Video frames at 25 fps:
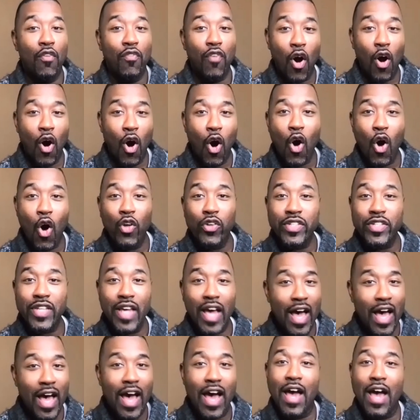all
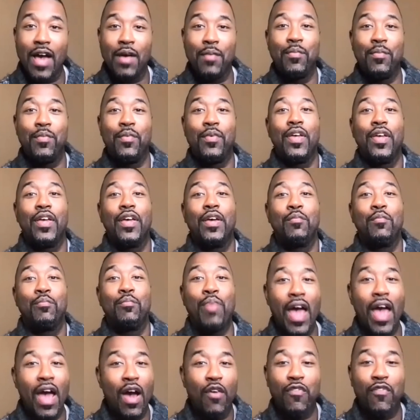time,
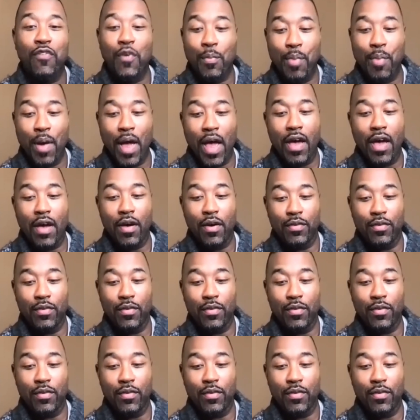pound for pound.